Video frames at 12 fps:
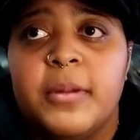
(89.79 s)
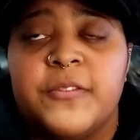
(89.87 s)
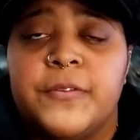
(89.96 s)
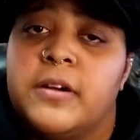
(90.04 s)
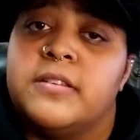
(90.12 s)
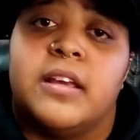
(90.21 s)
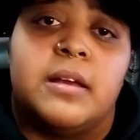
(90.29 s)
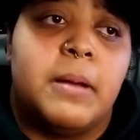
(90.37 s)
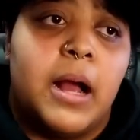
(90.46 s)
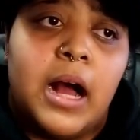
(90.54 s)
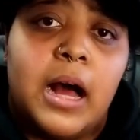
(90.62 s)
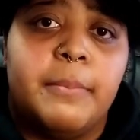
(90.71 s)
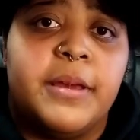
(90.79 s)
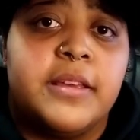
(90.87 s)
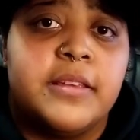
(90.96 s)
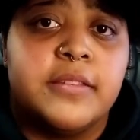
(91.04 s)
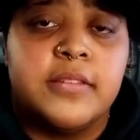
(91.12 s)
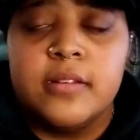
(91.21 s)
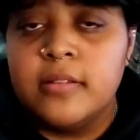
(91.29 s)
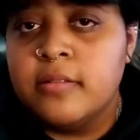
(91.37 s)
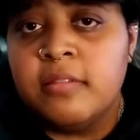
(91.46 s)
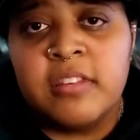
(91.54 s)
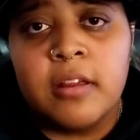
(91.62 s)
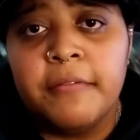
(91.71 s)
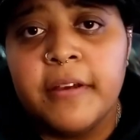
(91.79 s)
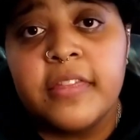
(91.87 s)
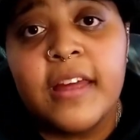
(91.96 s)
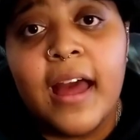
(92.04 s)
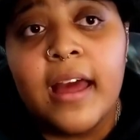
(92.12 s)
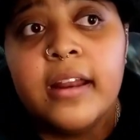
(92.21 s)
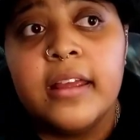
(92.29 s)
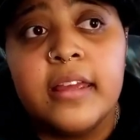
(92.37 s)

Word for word: as far as like my hobbies and stuff like that